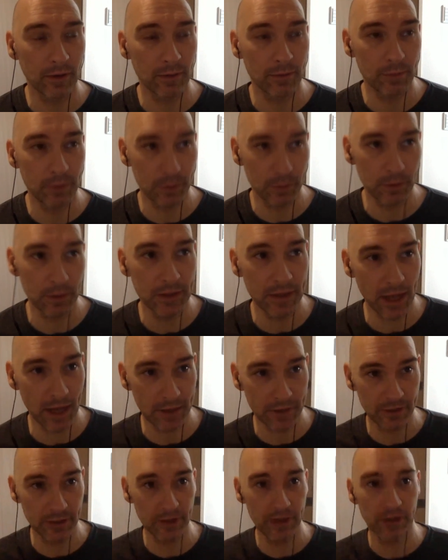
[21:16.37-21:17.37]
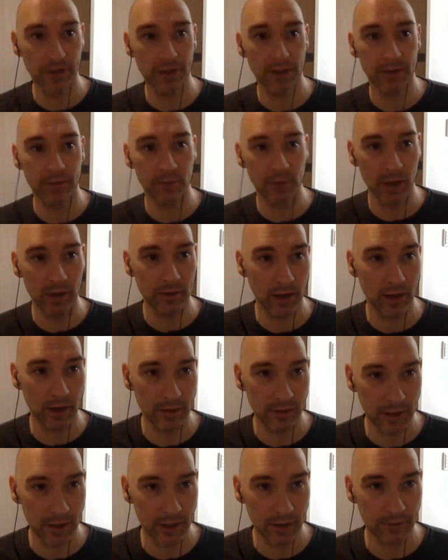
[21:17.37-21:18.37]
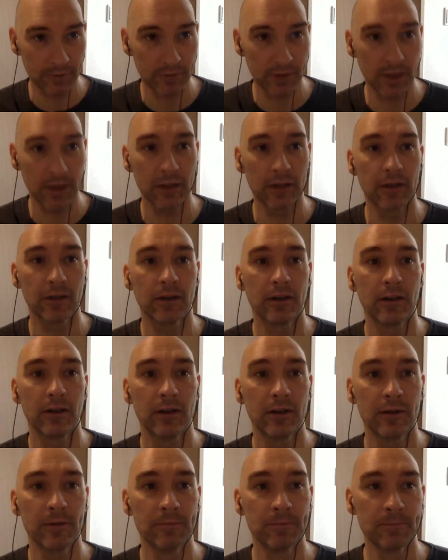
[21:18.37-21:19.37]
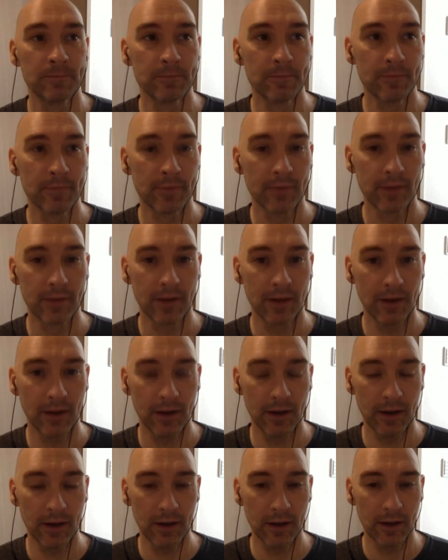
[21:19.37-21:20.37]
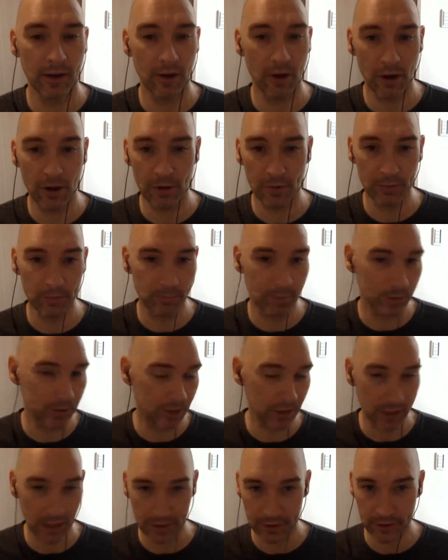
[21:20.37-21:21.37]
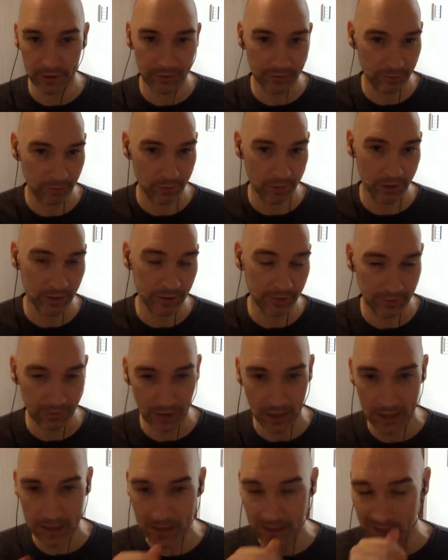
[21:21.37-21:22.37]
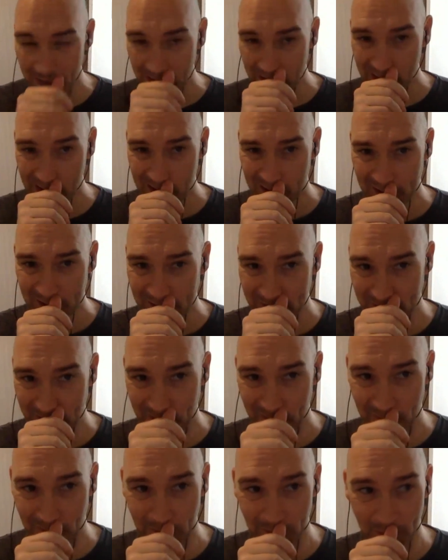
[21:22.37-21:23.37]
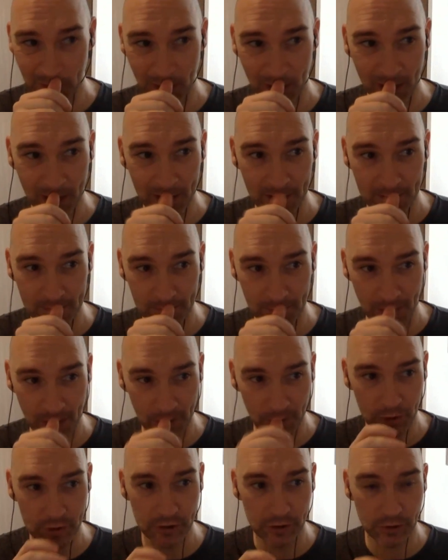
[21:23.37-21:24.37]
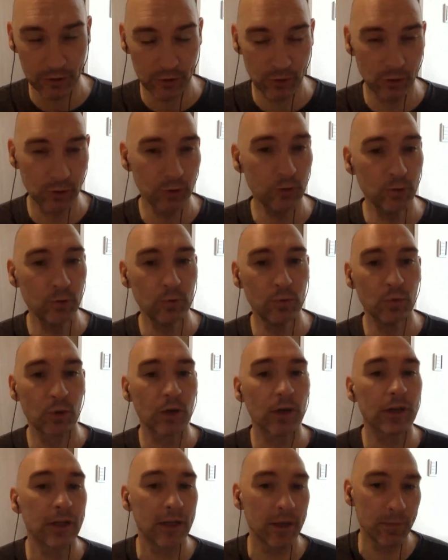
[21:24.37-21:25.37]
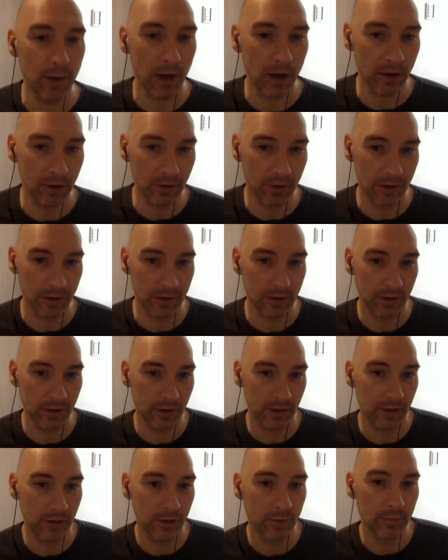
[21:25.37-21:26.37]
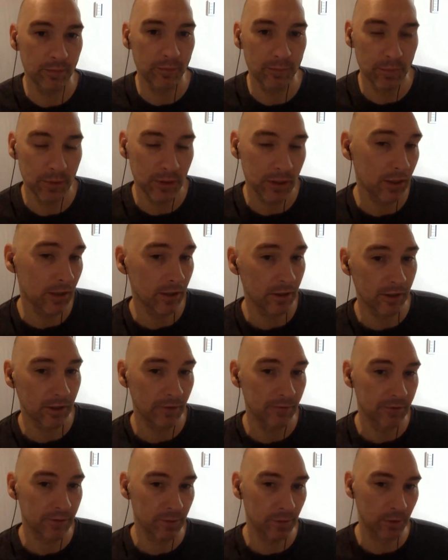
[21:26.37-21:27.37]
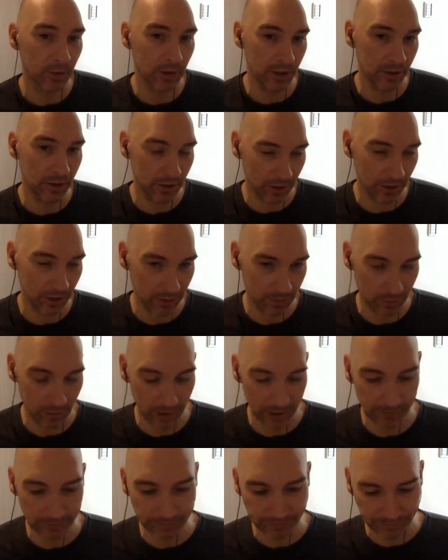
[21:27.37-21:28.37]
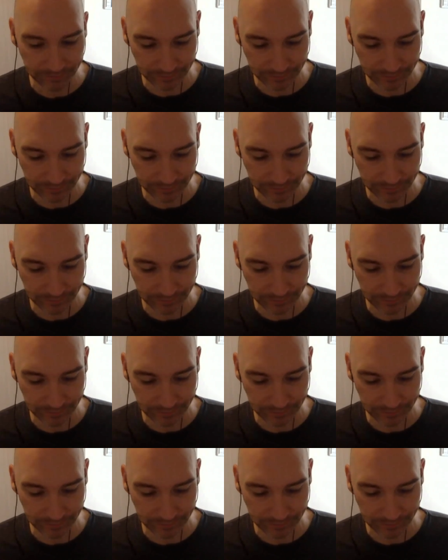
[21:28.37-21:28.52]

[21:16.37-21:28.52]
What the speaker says: between that dinner and kind of getting her all put together for the flight. So I wasn't too worried about her being uncomfortable or anything on the plane.